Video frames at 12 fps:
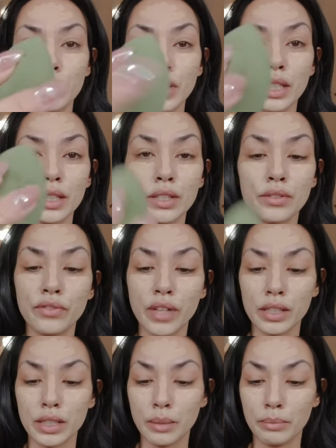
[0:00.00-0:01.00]
Get this
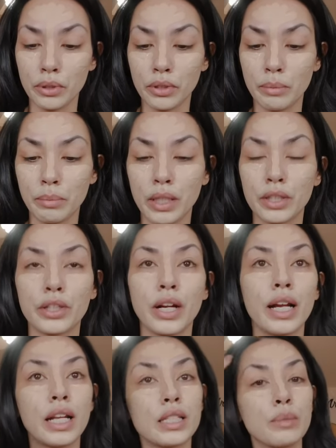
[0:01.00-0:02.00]
fucked up beauty blender.
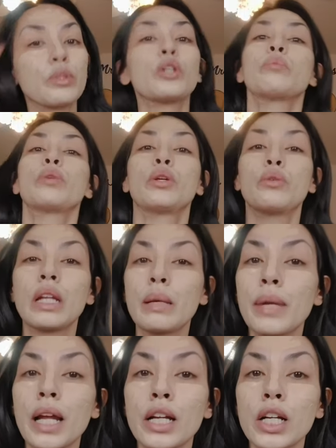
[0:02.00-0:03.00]
I need some new beauty
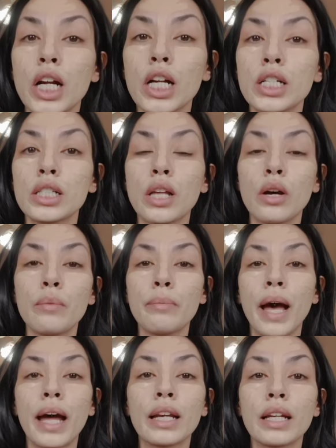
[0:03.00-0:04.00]
blenders so
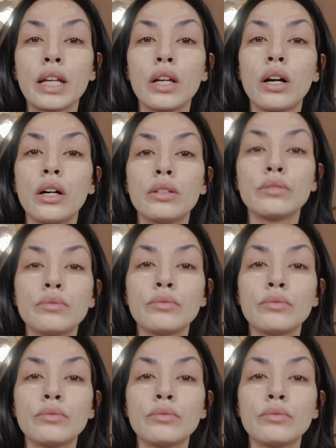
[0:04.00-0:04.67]
badly, y'all.